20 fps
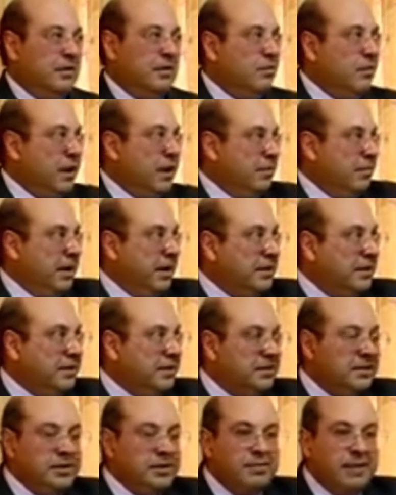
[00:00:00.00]
One by
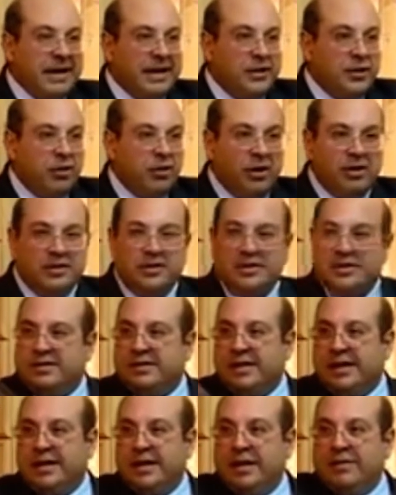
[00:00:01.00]
Justice Matthew on
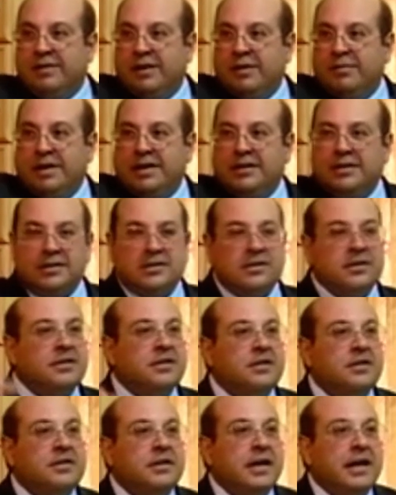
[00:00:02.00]
this side and one by
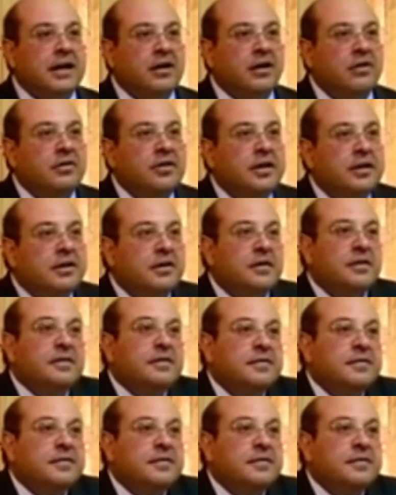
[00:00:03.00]
Justice Krishnaiyer on the other.